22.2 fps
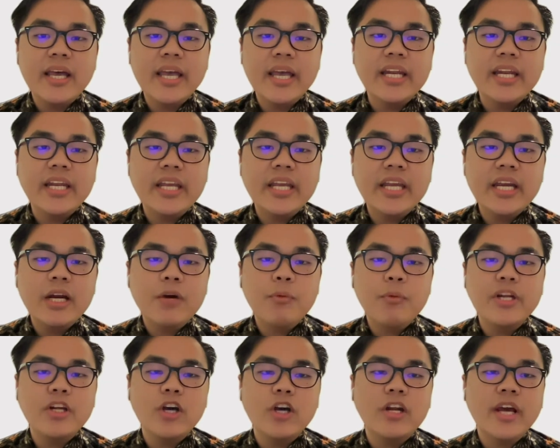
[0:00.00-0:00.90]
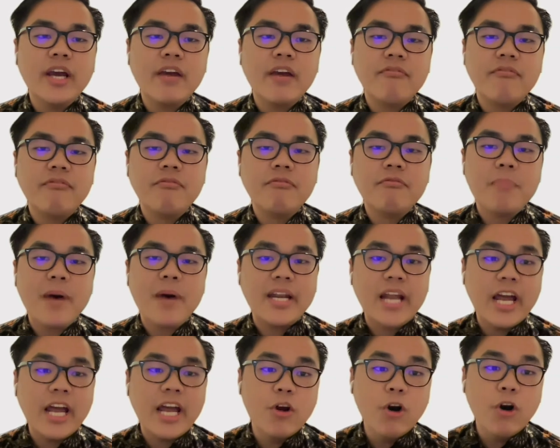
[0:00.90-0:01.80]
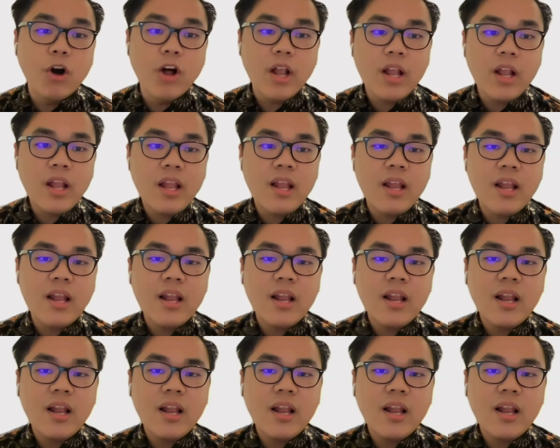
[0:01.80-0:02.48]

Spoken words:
in here we don't have Panadol.